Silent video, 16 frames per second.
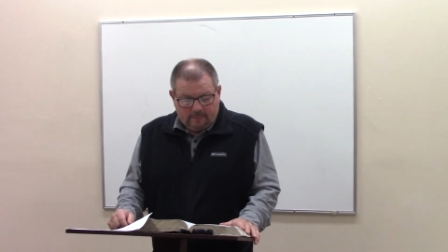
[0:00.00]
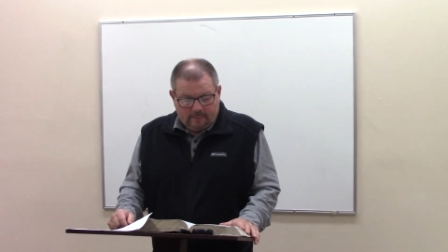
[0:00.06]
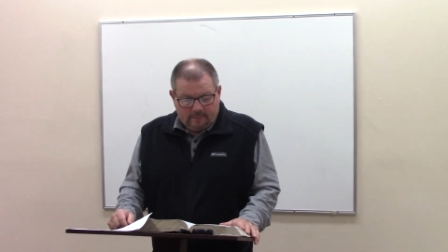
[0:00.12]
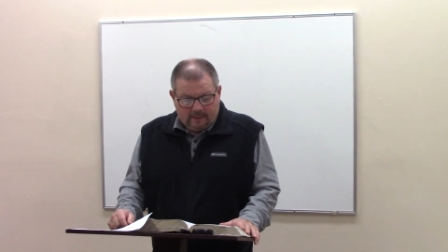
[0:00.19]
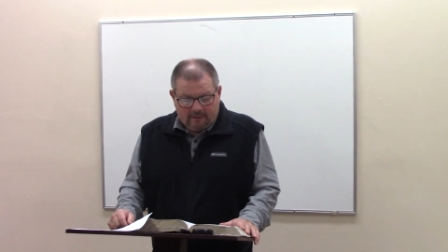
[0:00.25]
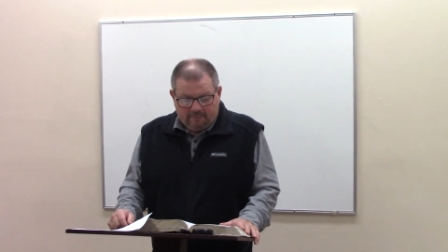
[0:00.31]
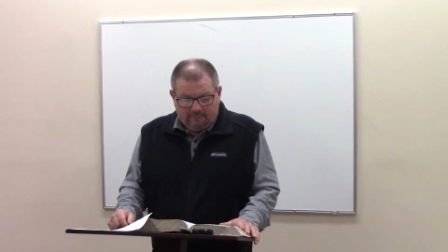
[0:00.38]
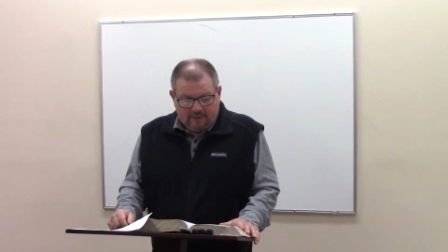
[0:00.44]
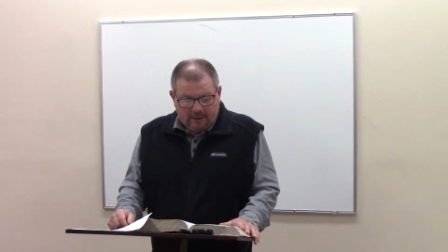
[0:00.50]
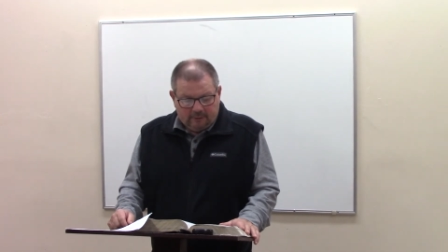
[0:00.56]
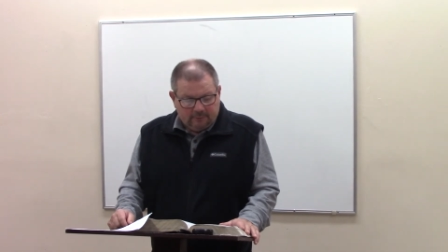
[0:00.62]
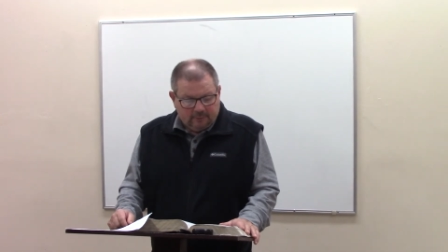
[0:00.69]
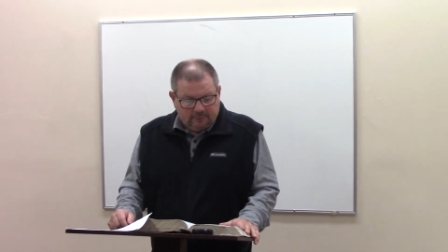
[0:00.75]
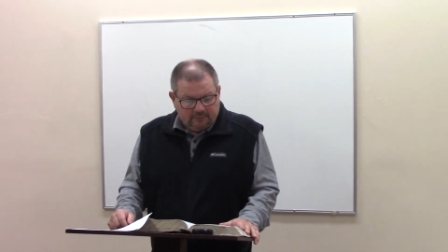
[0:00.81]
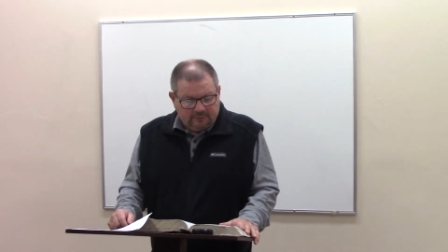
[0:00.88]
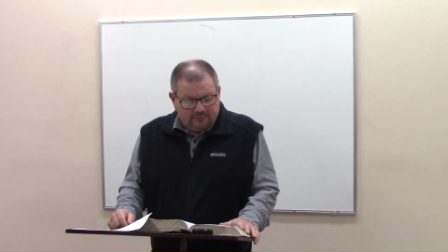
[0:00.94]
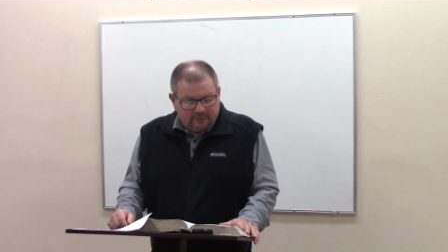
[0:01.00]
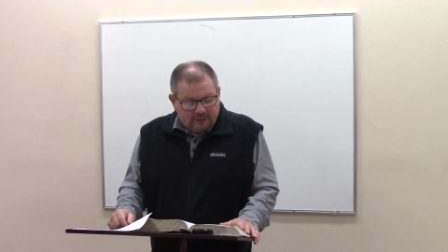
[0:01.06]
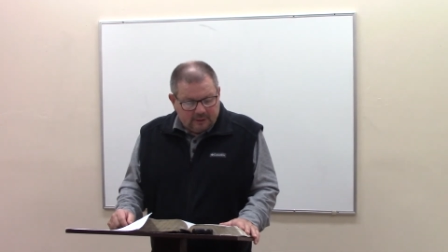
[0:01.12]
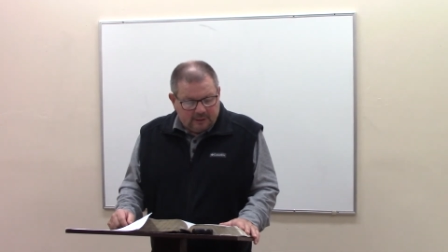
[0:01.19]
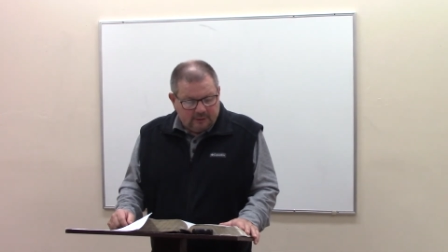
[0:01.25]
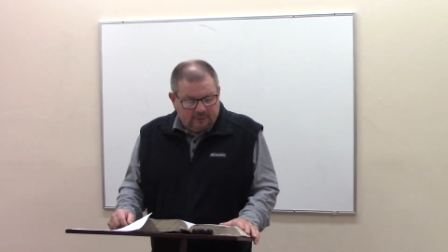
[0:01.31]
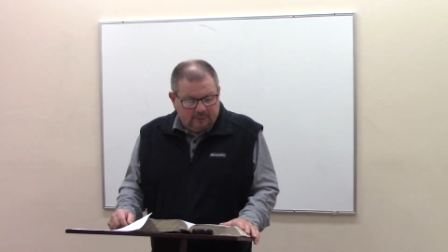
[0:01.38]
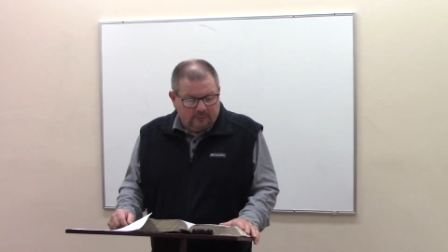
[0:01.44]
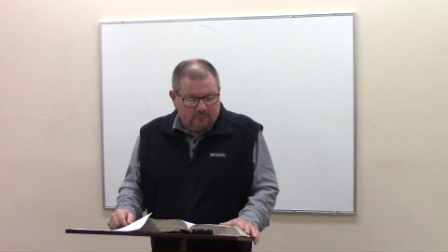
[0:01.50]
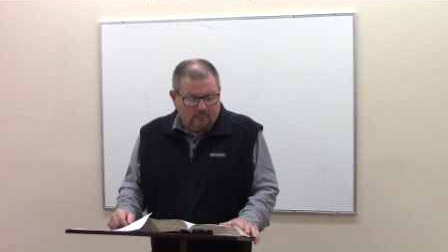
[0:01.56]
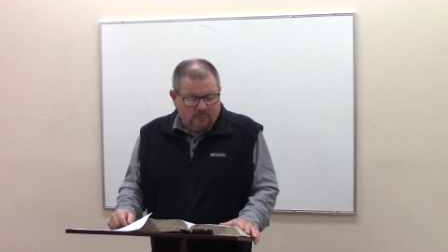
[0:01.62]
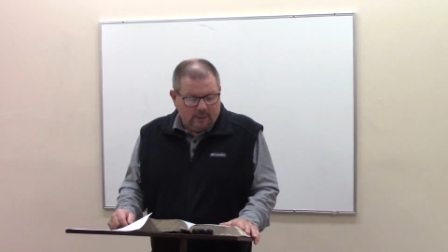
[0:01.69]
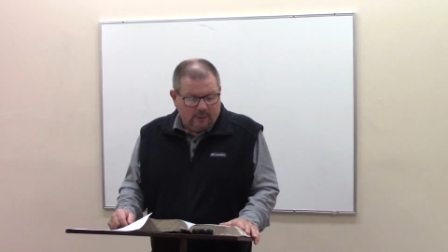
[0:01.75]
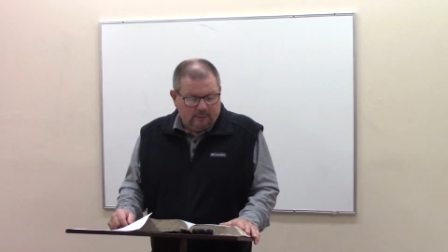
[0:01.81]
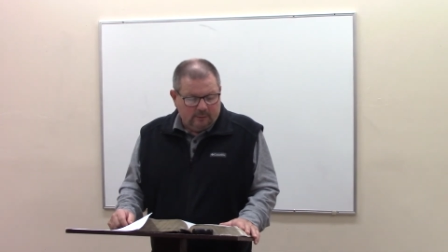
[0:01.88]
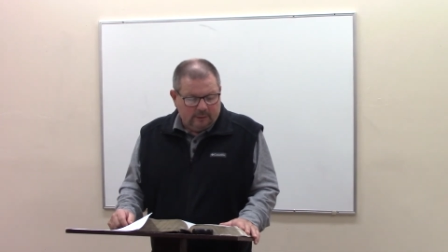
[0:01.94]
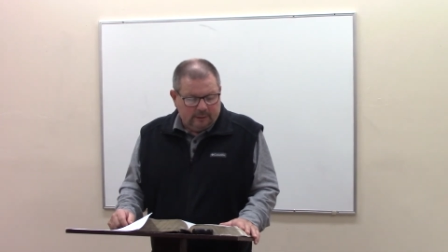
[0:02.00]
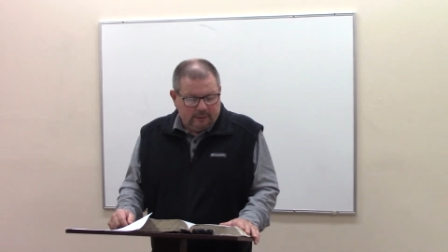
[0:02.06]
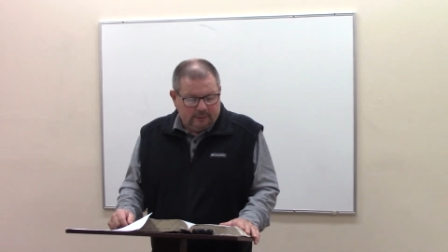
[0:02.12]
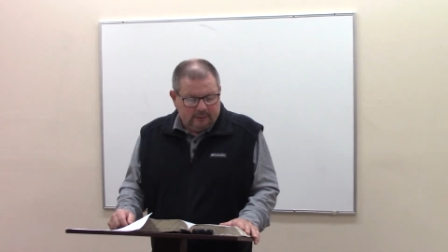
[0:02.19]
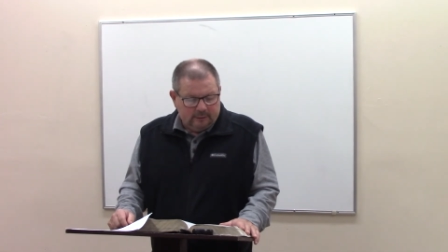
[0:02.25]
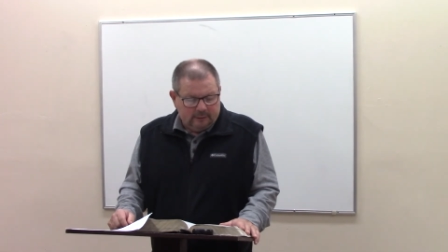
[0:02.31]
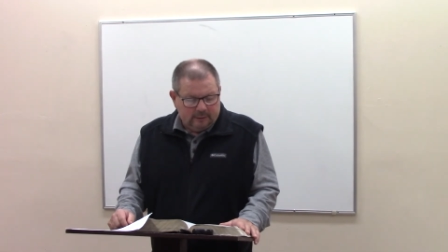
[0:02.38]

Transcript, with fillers: They found no city to dwell in.